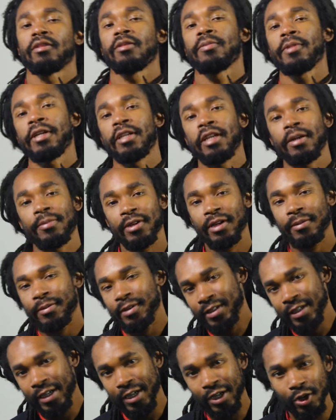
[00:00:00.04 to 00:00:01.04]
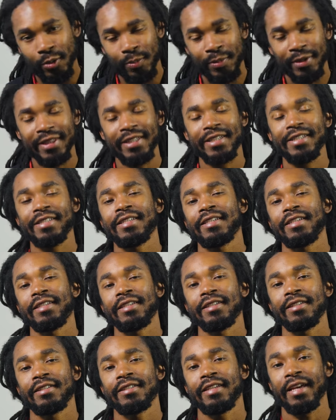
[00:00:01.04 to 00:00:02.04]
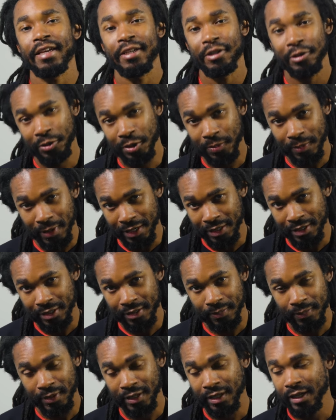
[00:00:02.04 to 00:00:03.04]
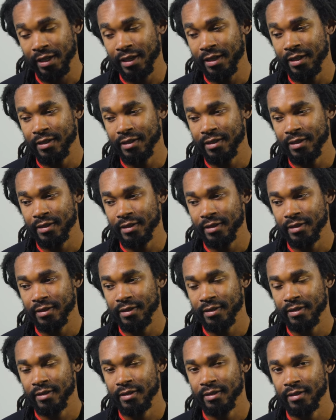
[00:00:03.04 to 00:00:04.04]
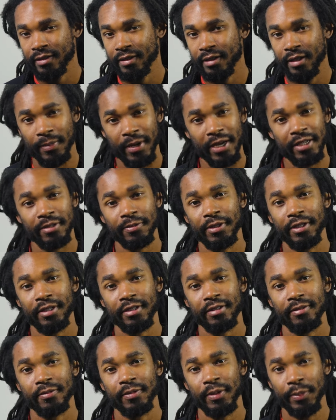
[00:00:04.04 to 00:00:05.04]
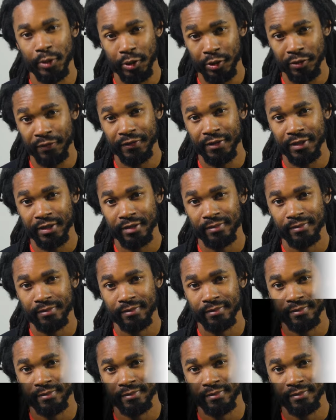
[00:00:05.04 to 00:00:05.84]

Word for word: You might not be able to tell, but this is a new space because in the past week, we moved.